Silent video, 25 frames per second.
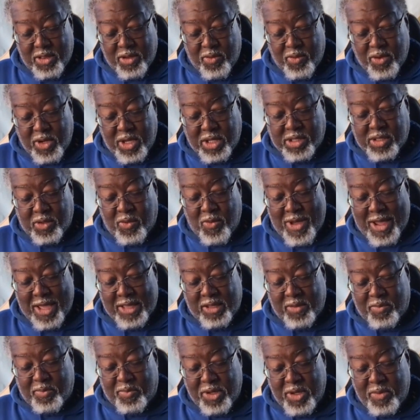The reason
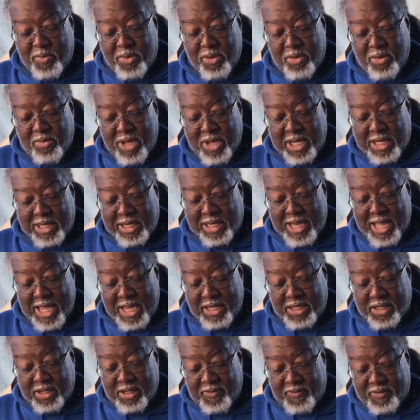why the people make
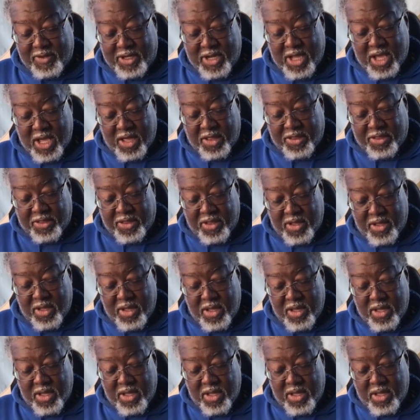light of death